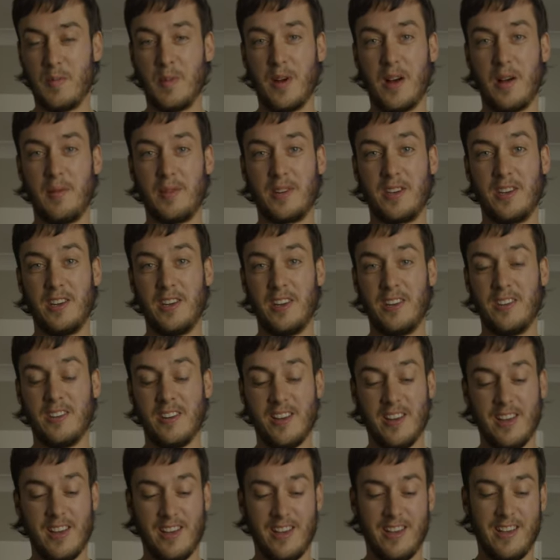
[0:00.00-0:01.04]
barbecue.
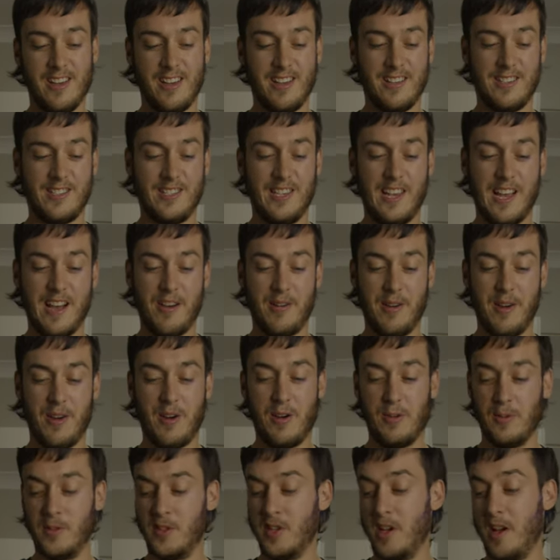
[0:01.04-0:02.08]
See how it
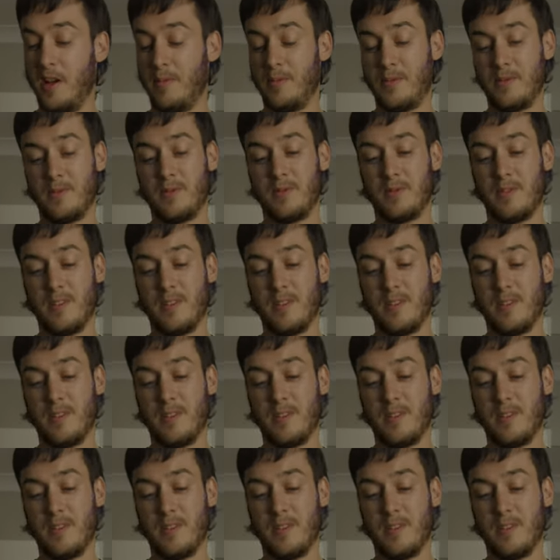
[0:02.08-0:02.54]
holds up.